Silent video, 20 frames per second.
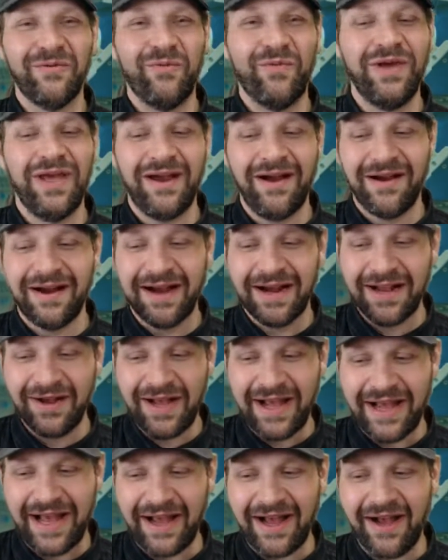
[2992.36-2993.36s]
We are
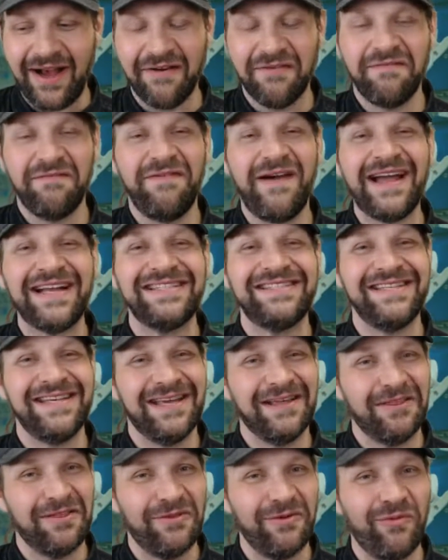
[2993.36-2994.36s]

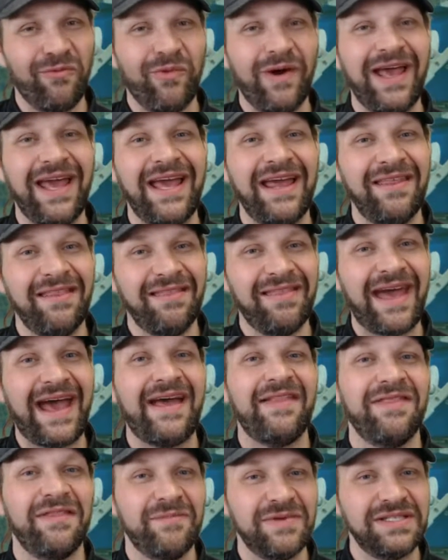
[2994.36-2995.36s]
affecting the way
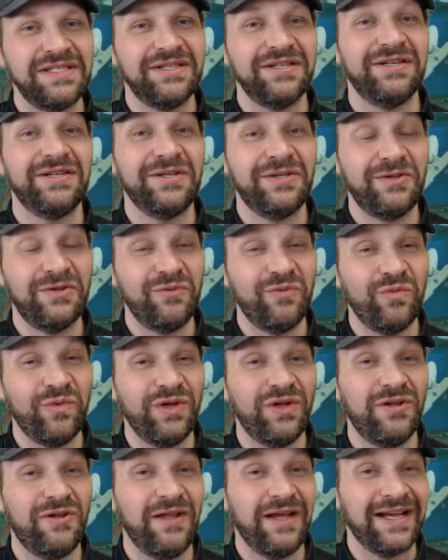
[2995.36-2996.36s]
that the material
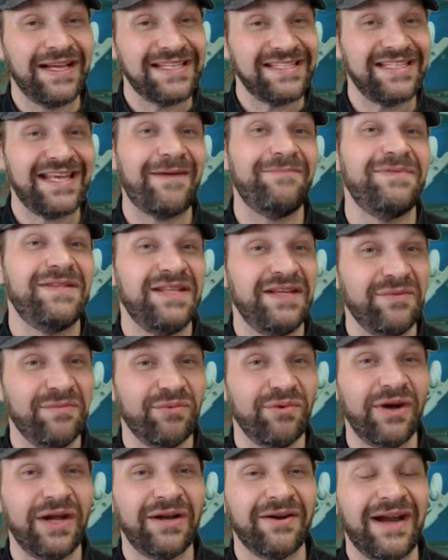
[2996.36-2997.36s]
will accept the
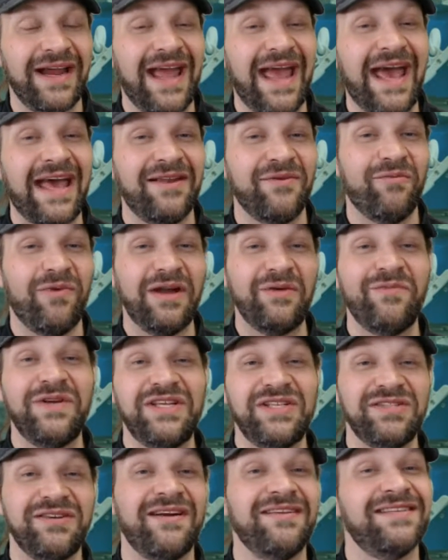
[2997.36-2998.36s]
embroidery. And when
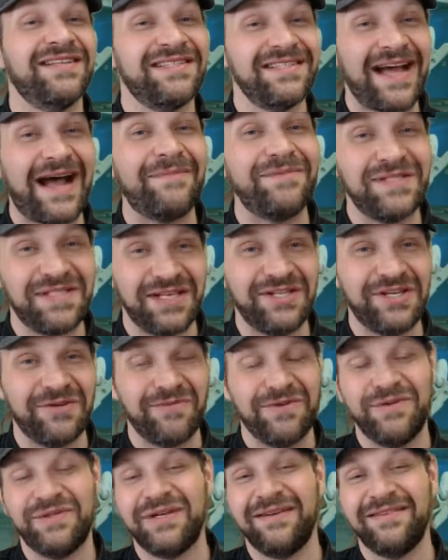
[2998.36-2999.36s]
we start the top
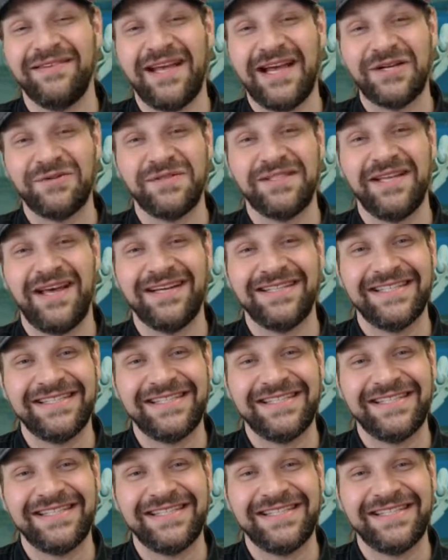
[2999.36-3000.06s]
stitching, when we start the actual stock